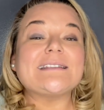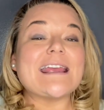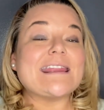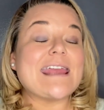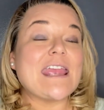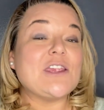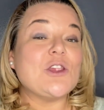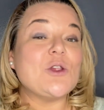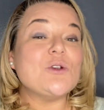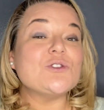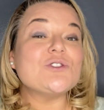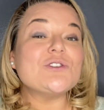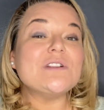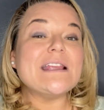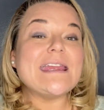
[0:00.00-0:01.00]
they
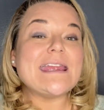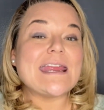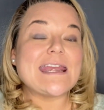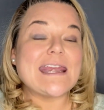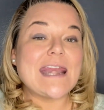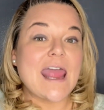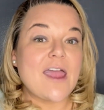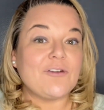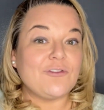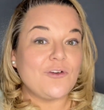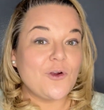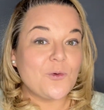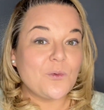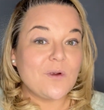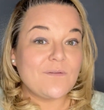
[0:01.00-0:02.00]
usually
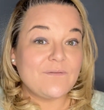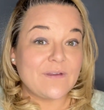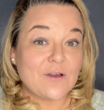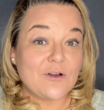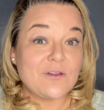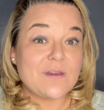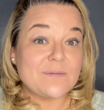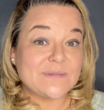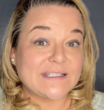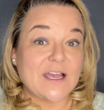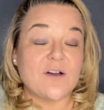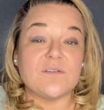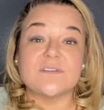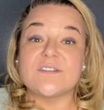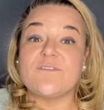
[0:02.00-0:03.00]
never reveal
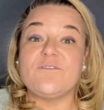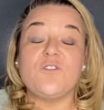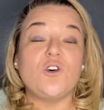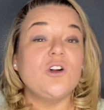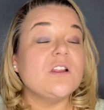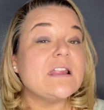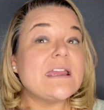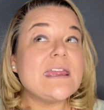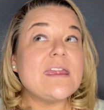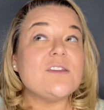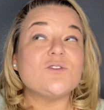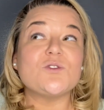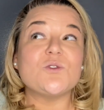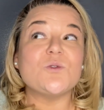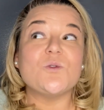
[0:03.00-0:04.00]
themselves
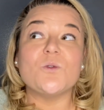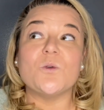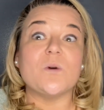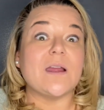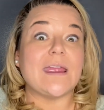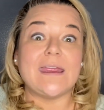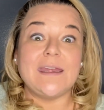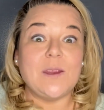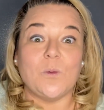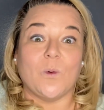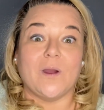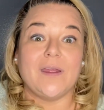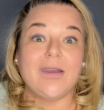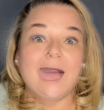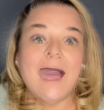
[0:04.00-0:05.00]
fully to
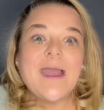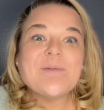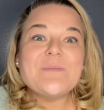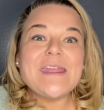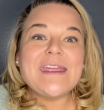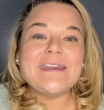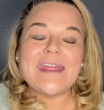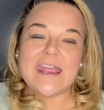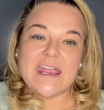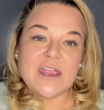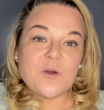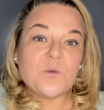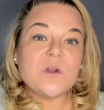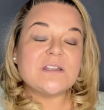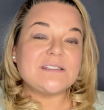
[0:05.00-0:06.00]
anyone. I mean,
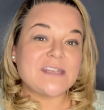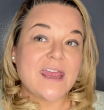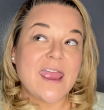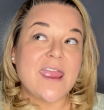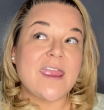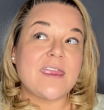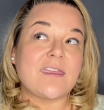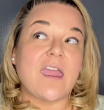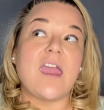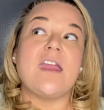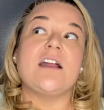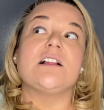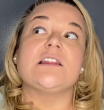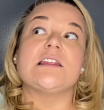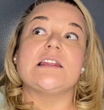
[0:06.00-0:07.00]
it would take
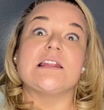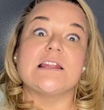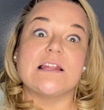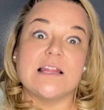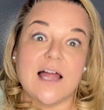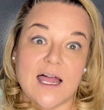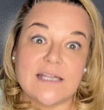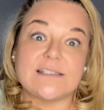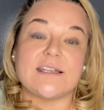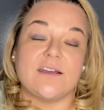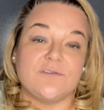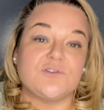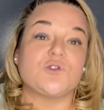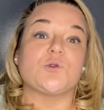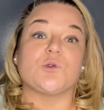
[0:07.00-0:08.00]
a lot
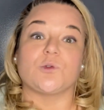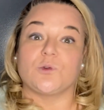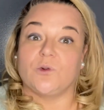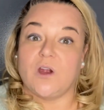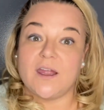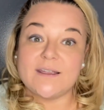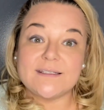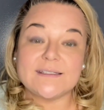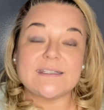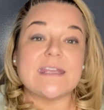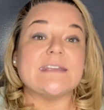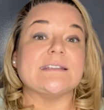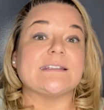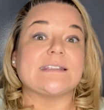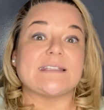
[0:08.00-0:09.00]
of trust
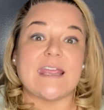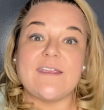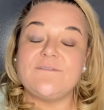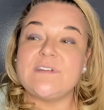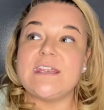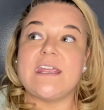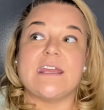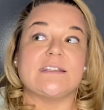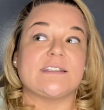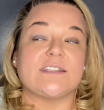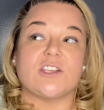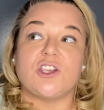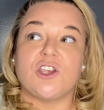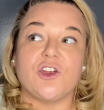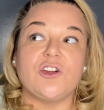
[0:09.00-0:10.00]
and safety and
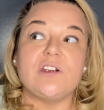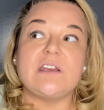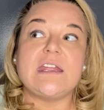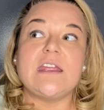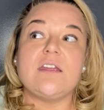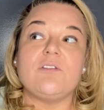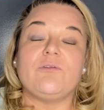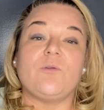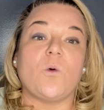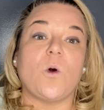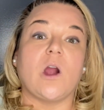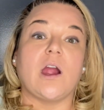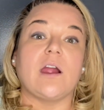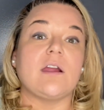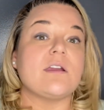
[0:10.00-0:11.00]
security
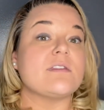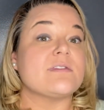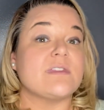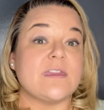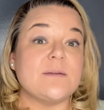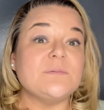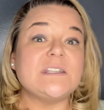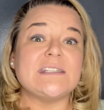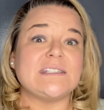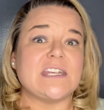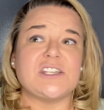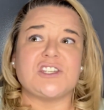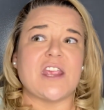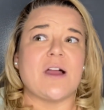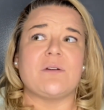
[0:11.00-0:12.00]
for them to
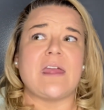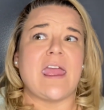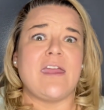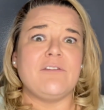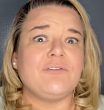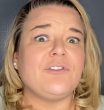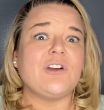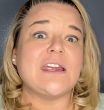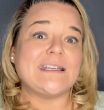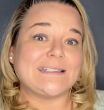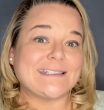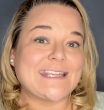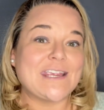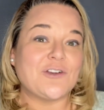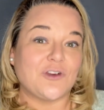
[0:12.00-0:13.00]
dish out every
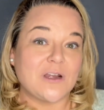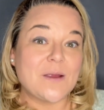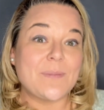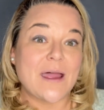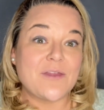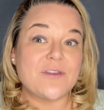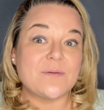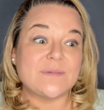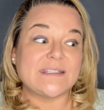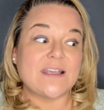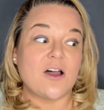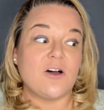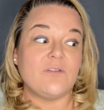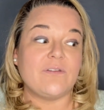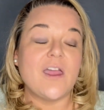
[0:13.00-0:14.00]
secret about
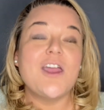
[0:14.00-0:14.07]
themselves